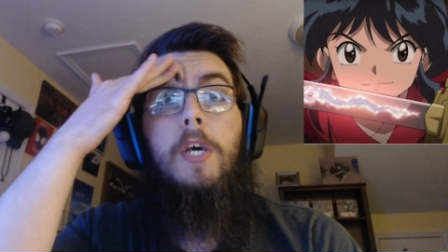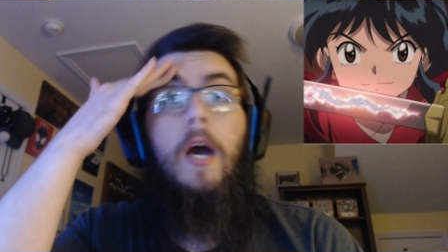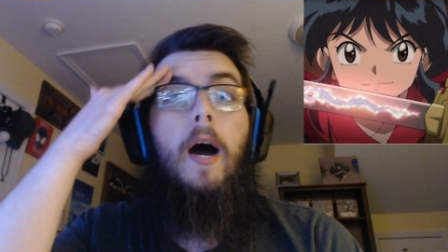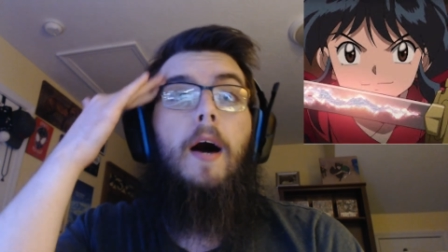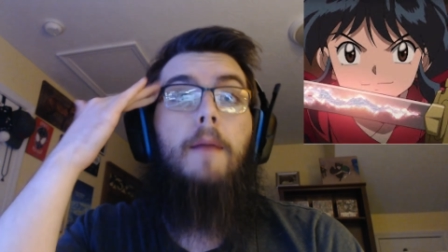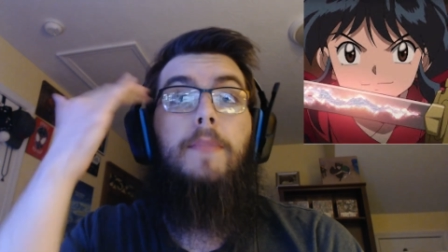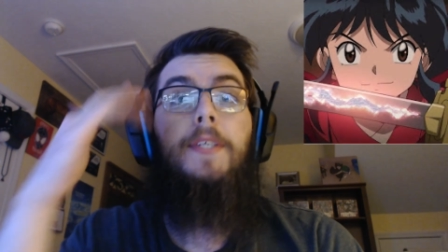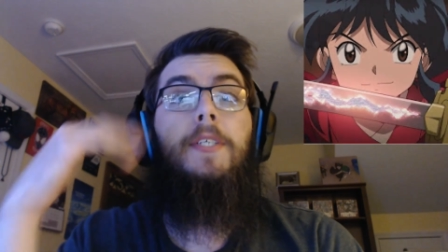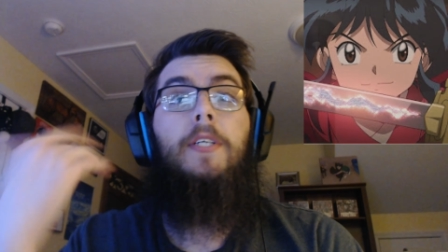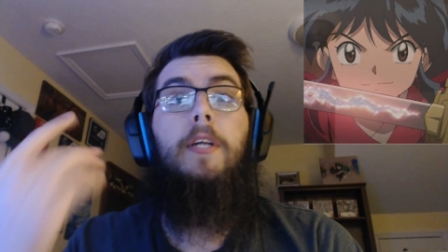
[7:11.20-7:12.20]
Um,
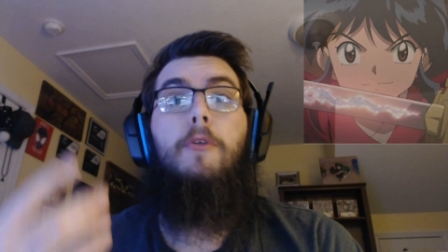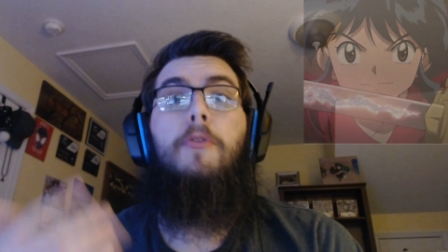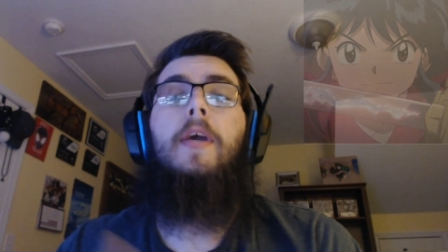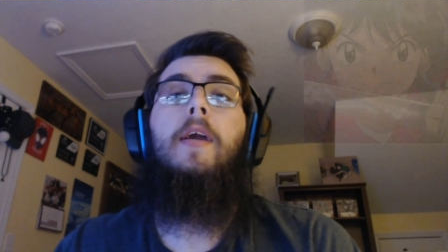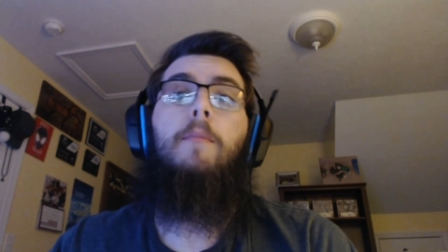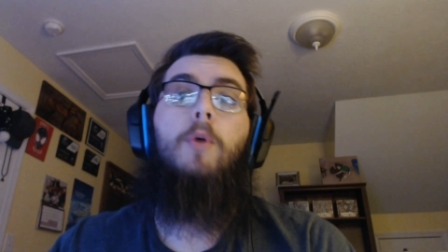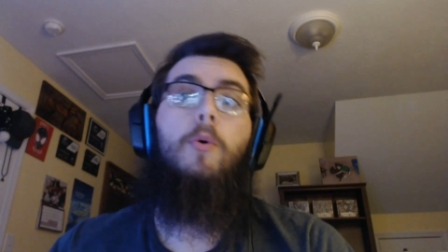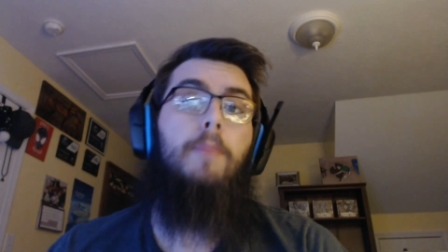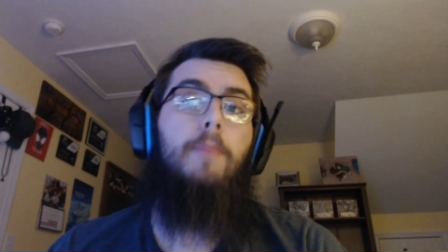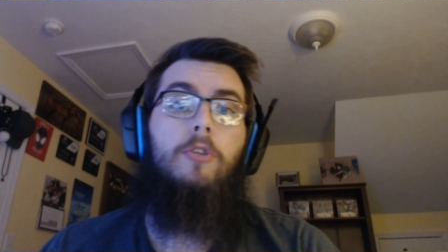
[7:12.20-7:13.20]
this is another thing I'm
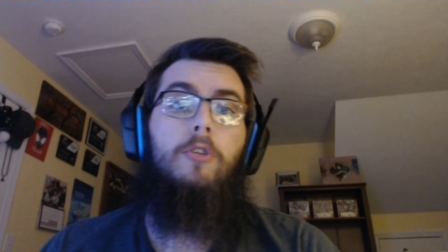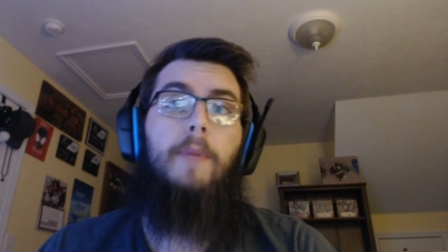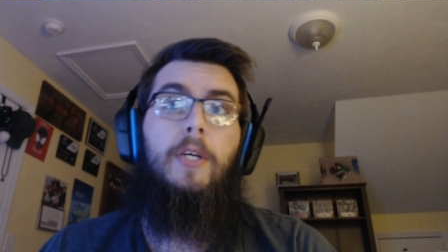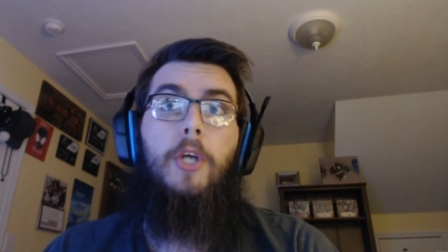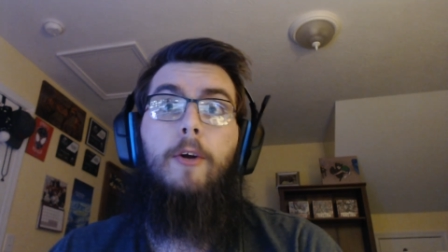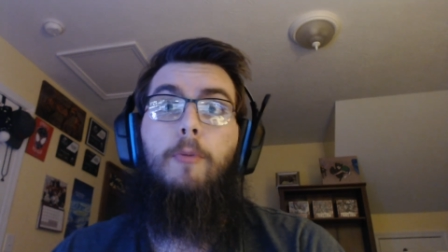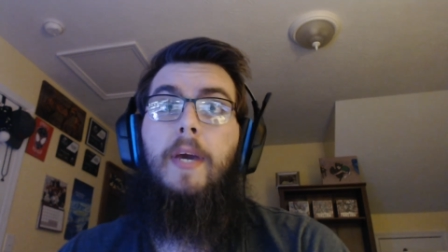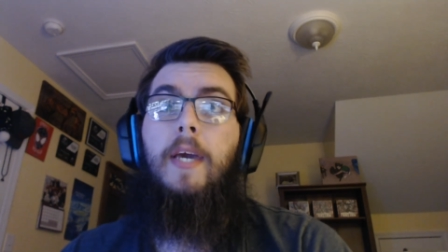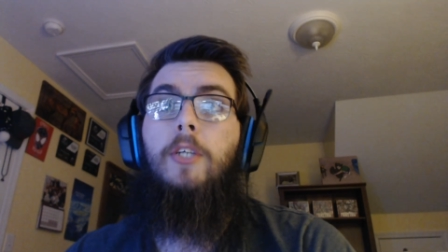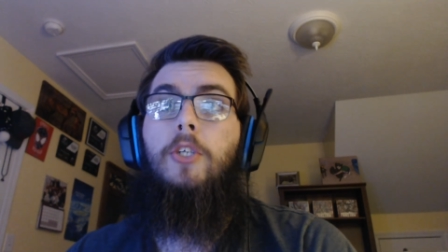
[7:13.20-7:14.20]
going to post on my channel
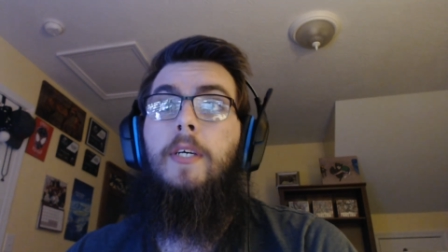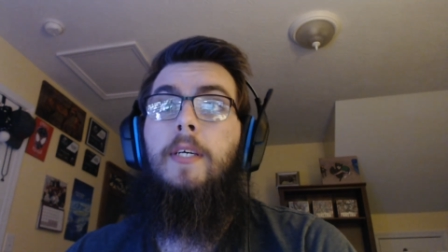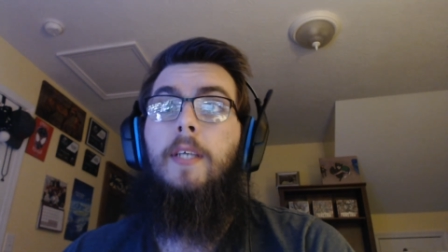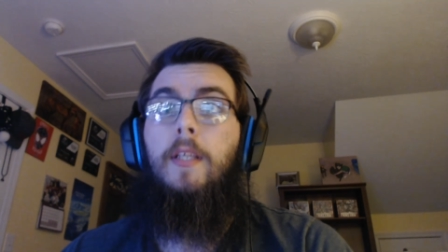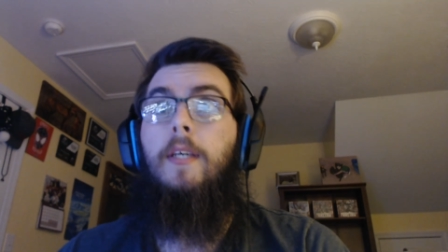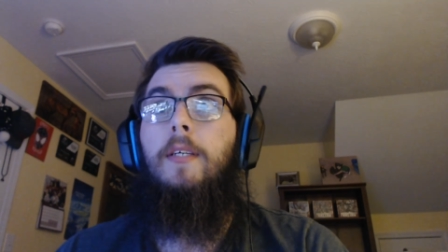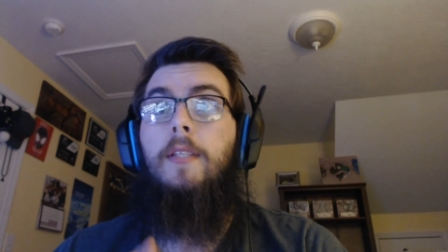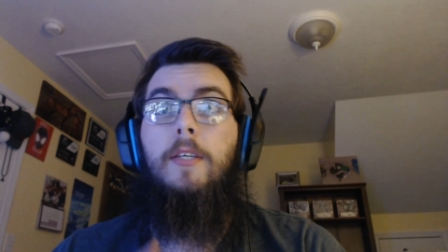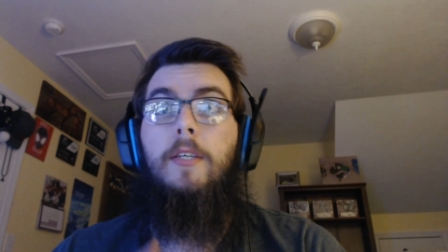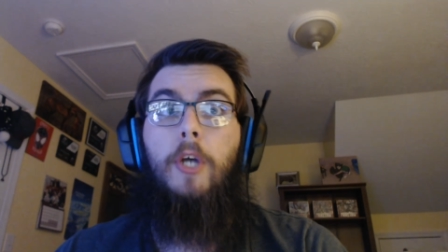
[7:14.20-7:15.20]
page is a link
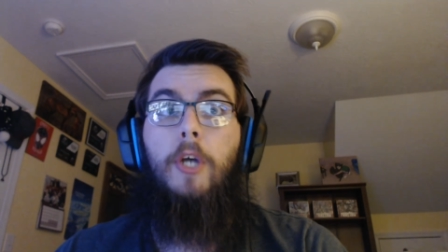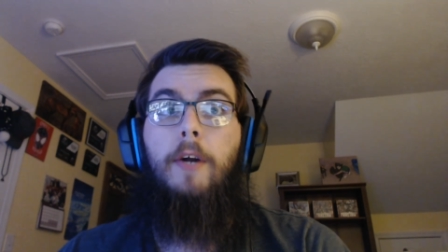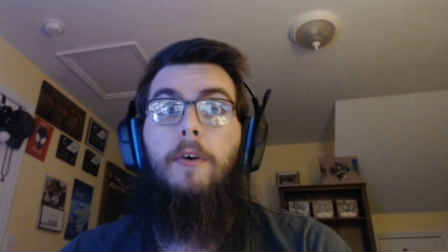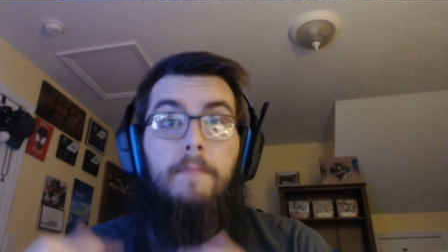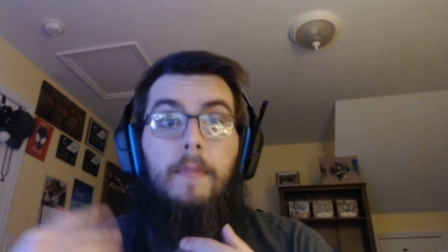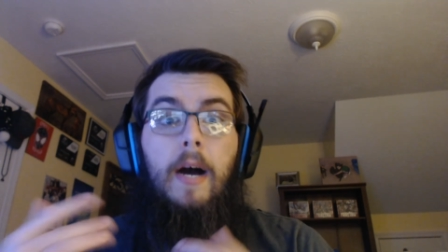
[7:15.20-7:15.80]
to this channel.